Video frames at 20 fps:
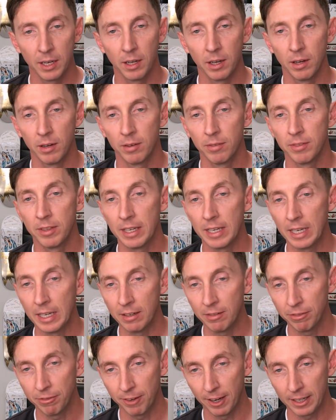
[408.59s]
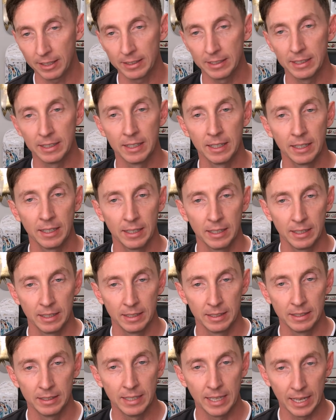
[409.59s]
of the infected
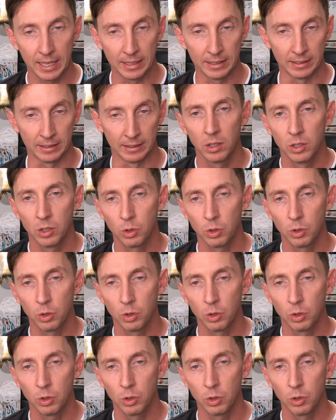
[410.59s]
dentin.